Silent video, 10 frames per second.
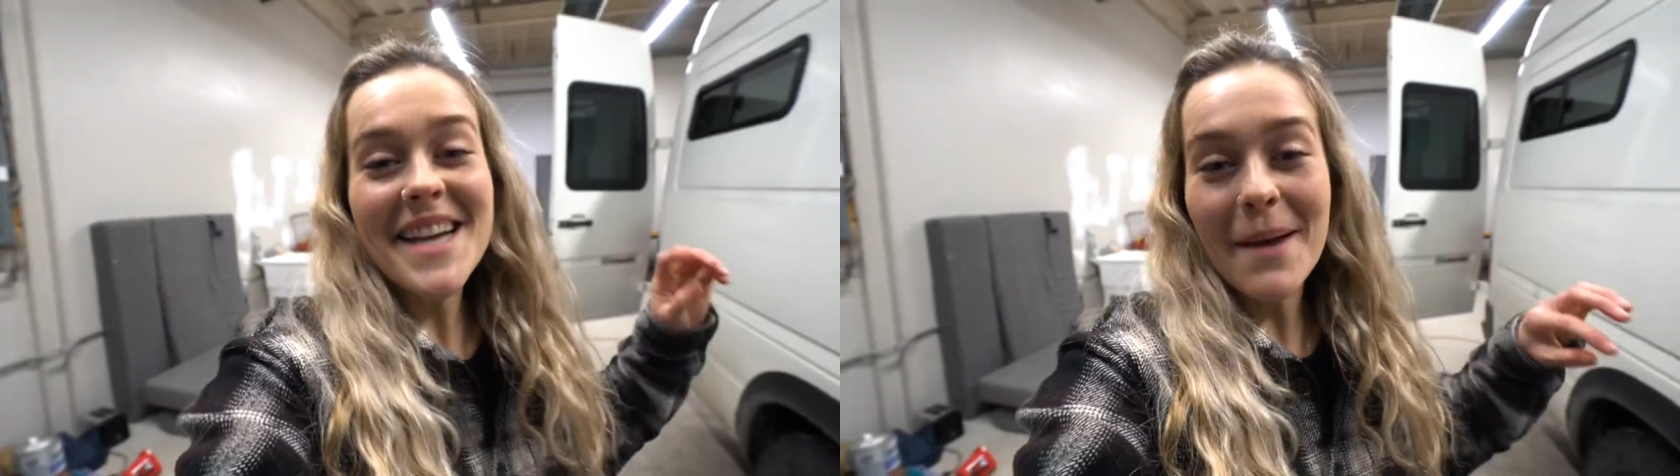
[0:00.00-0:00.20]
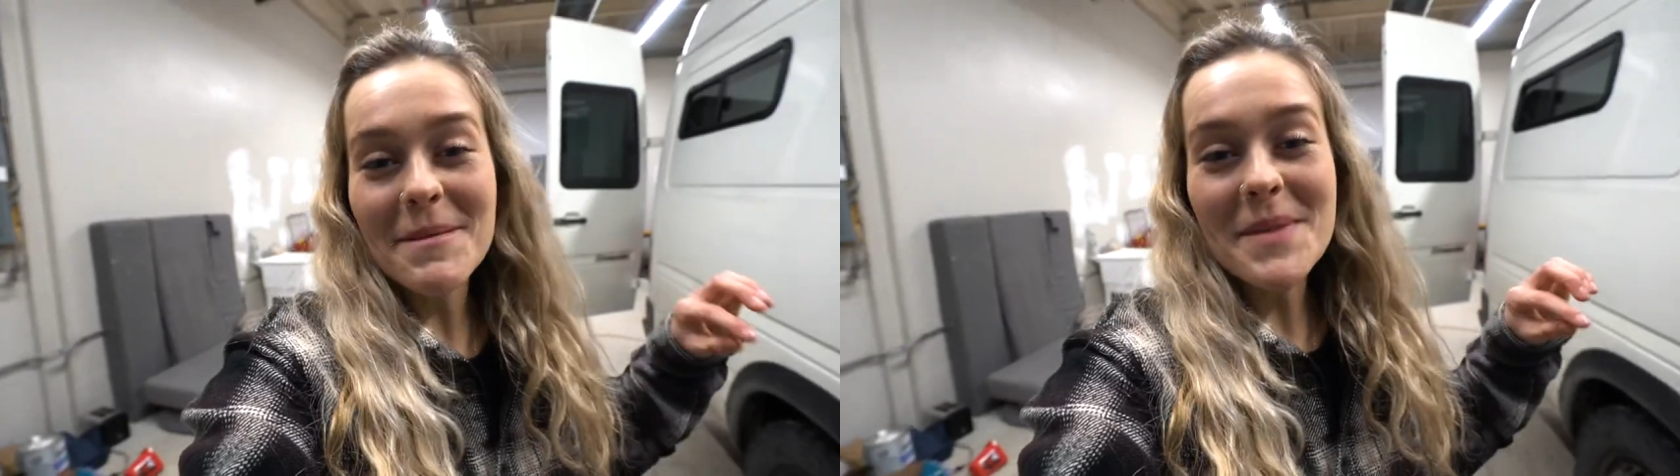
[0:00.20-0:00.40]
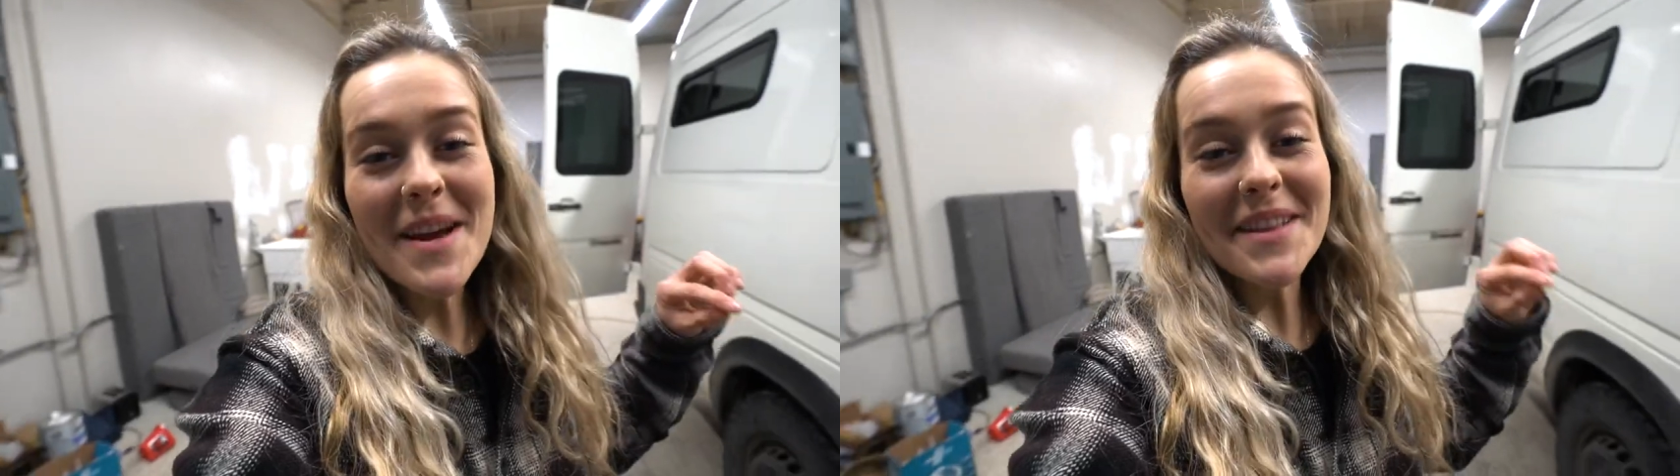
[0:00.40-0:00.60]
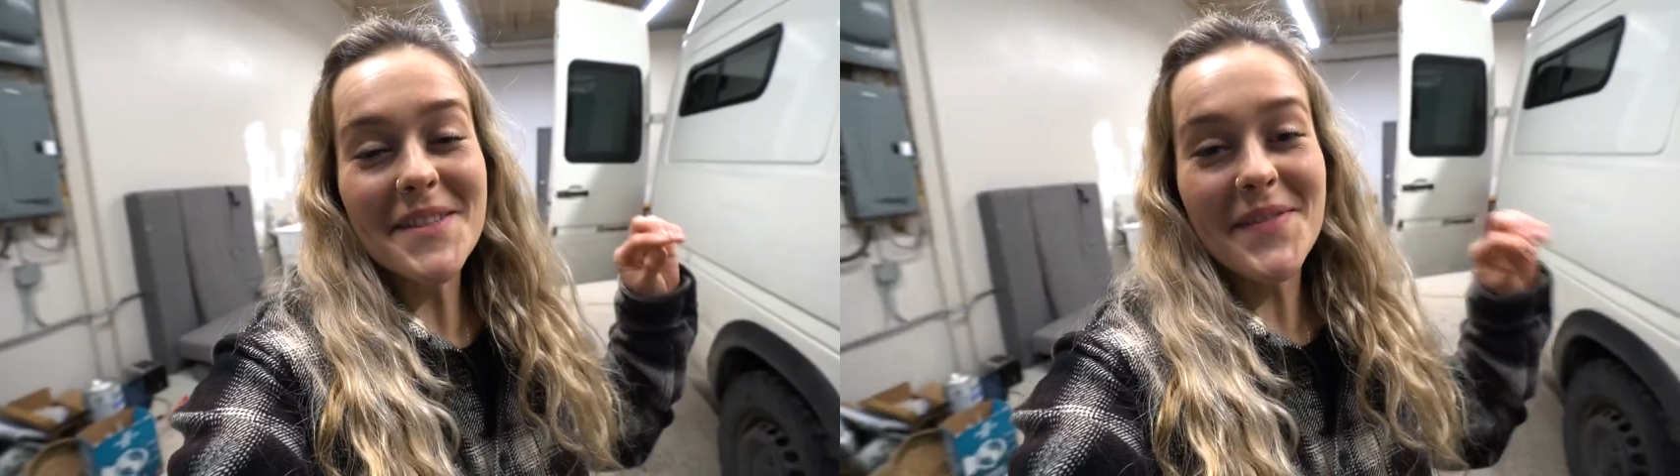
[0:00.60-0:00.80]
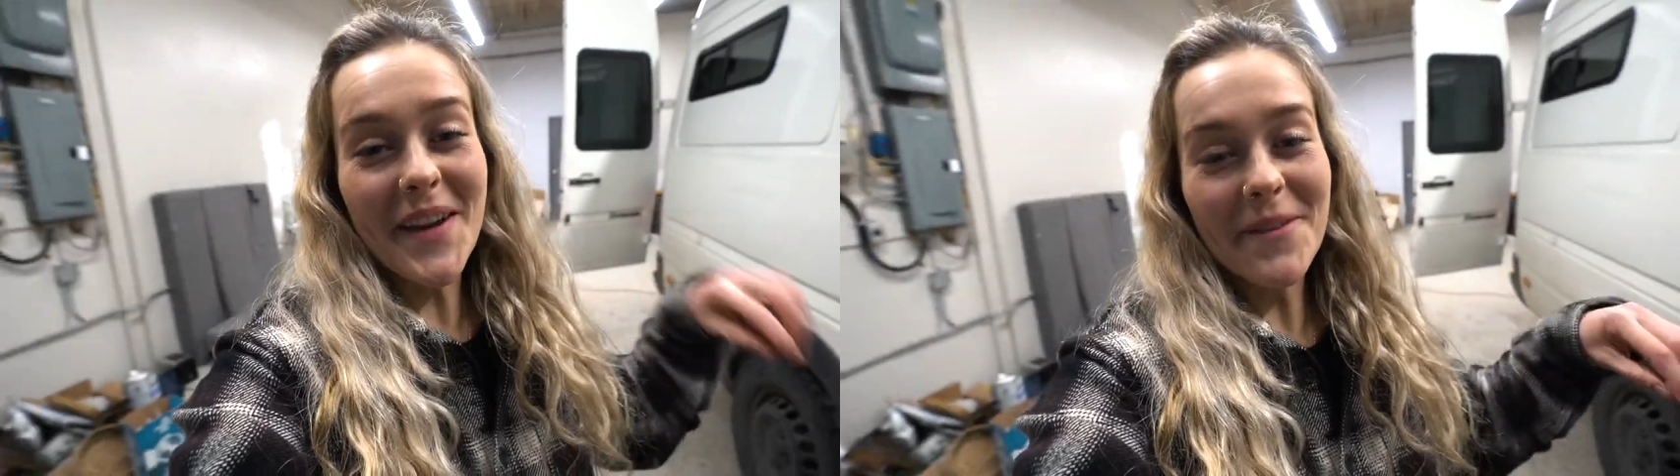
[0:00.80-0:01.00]
time to make
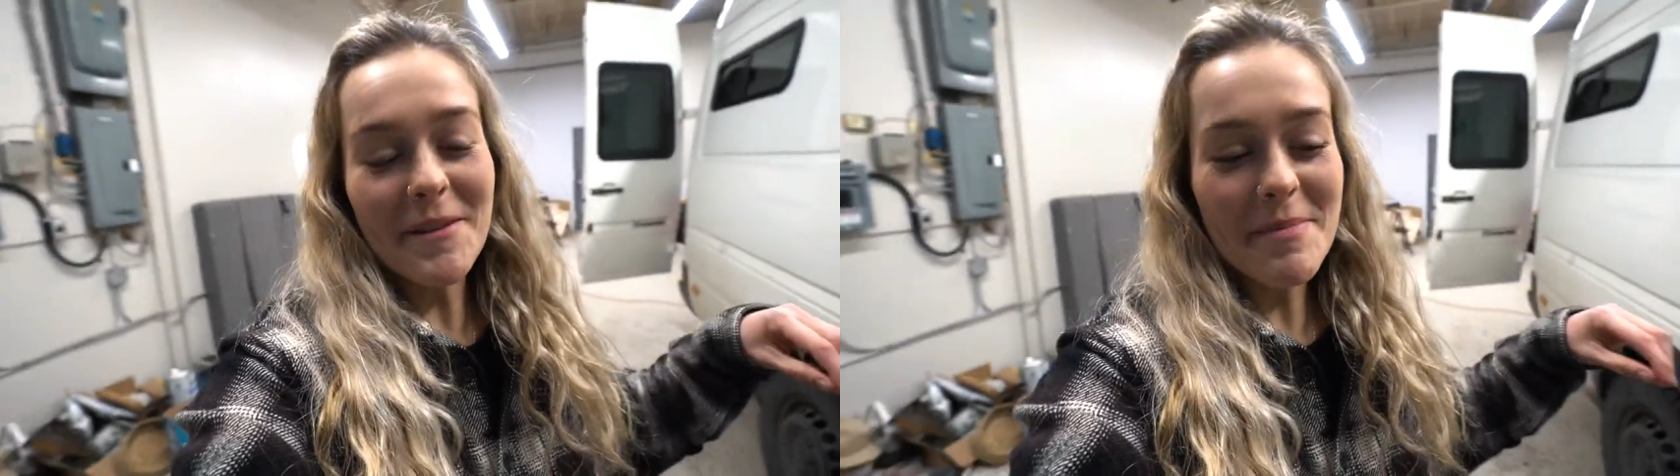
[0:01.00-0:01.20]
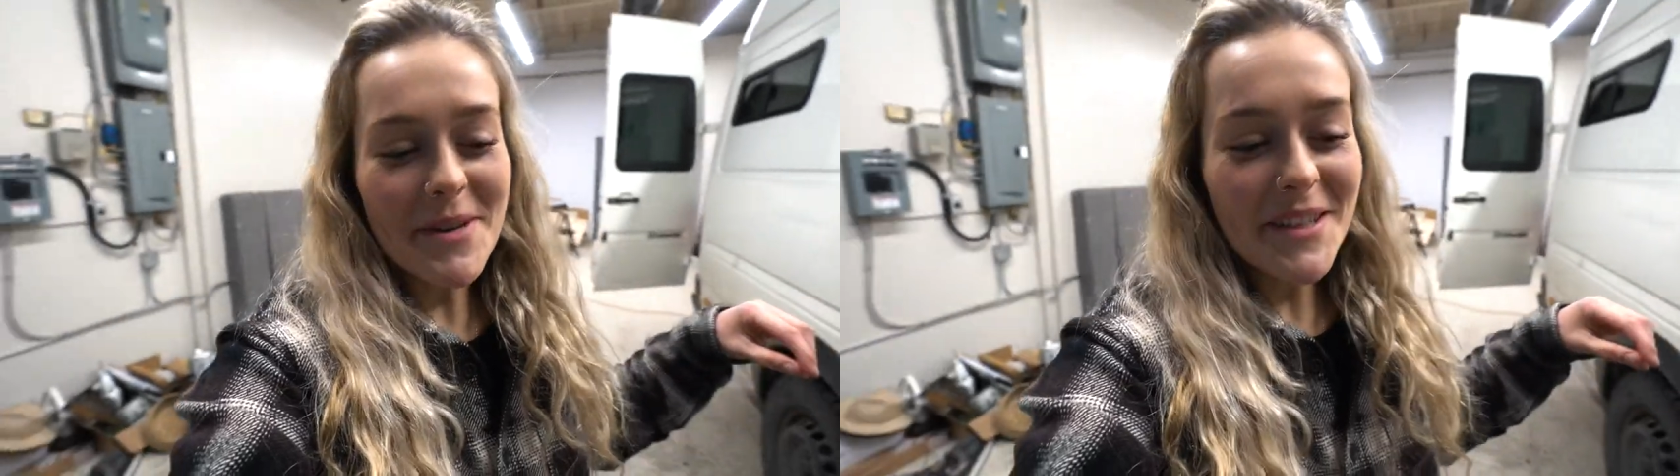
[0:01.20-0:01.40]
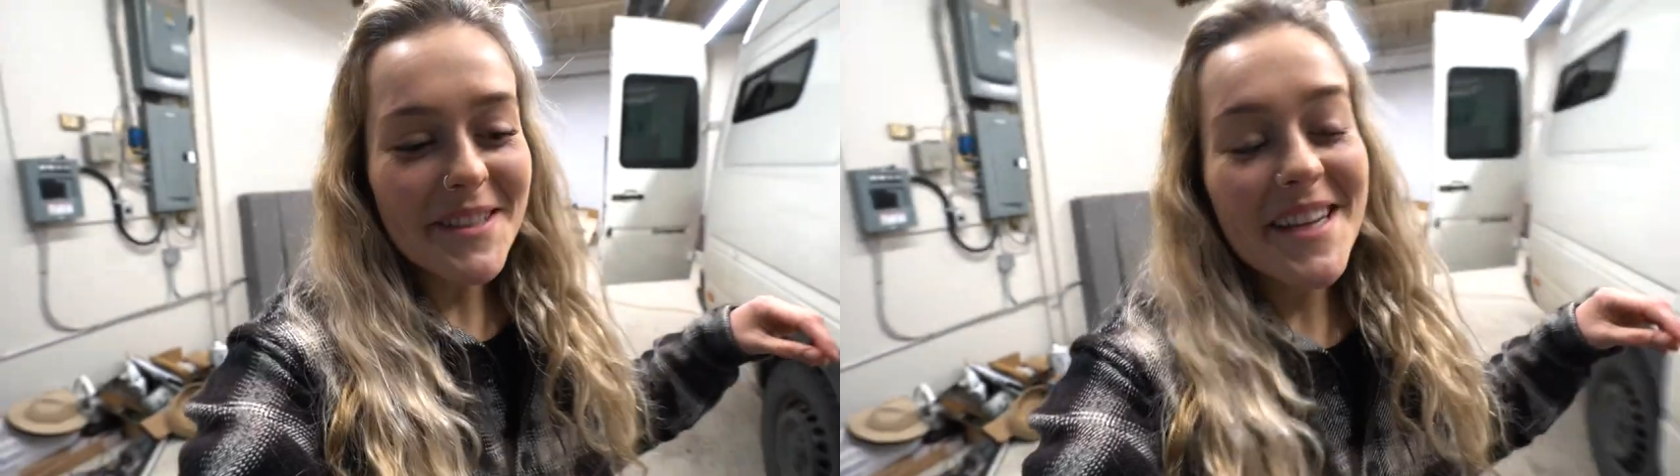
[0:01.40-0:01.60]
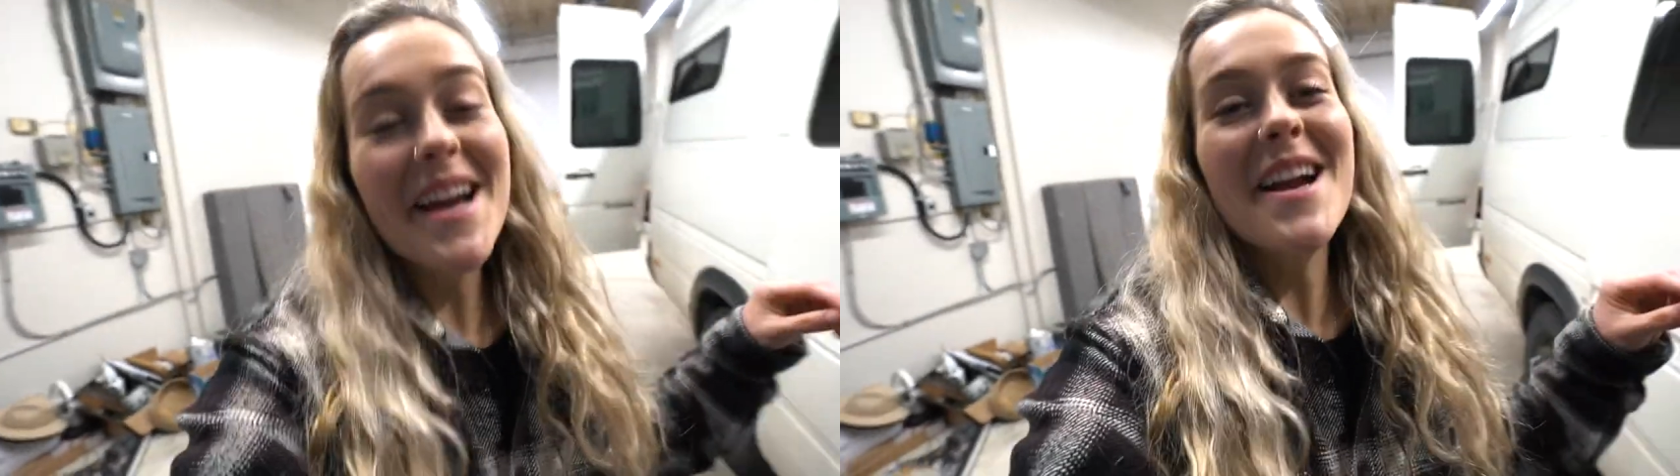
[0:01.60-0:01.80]
this van rebuild